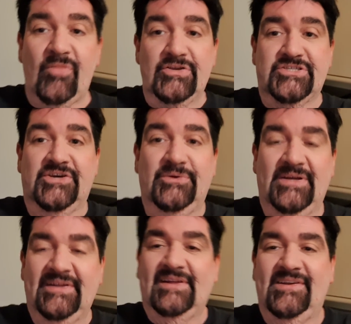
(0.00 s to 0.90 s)

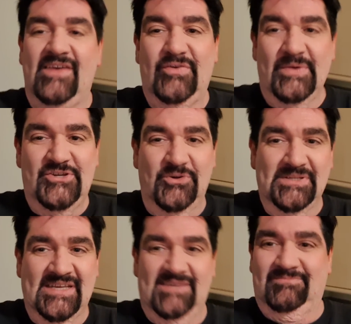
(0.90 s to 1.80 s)
So if you enjoyed
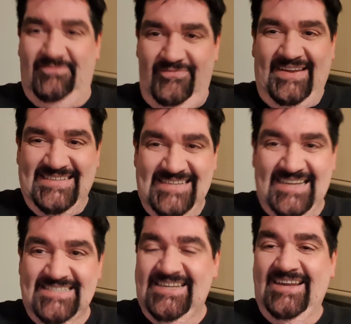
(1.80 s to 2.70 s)
that,
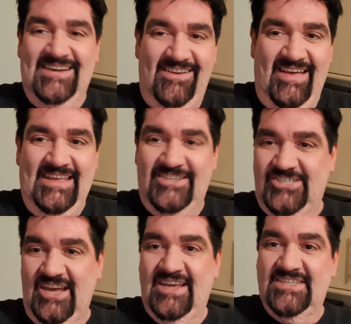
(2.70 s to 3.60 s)
fantastic. Like, share,